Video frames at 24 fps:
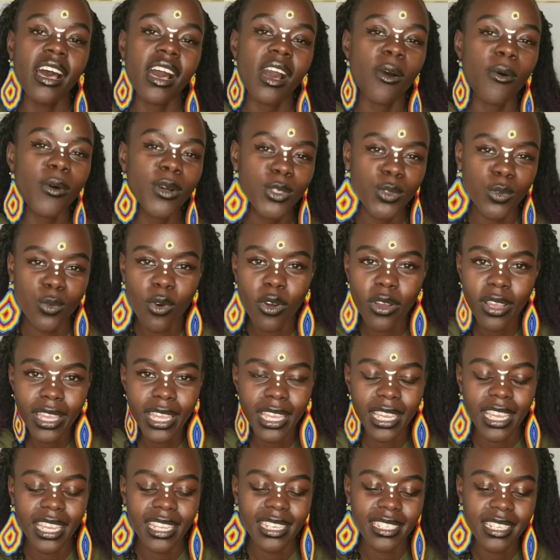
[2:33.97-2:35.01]
I was
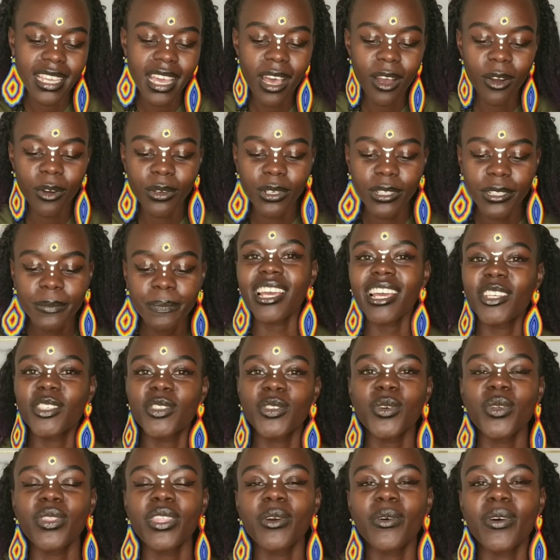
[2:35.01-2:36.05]
walking in town, I
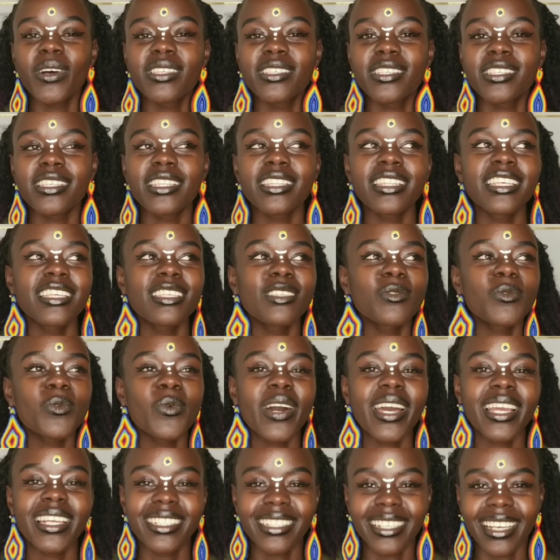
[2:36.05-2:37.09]
saw there was this
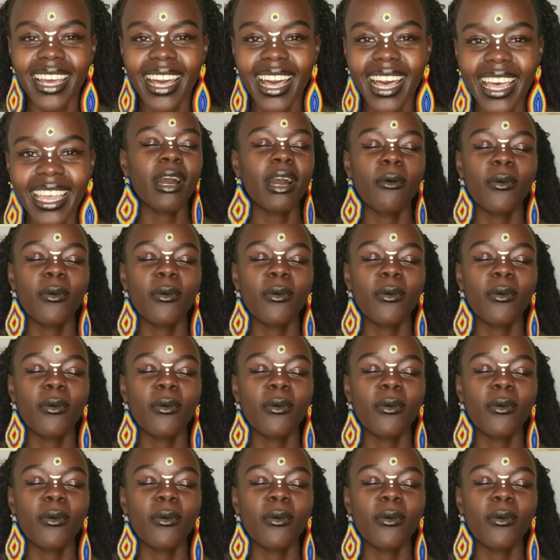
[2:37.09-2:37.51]
white guy.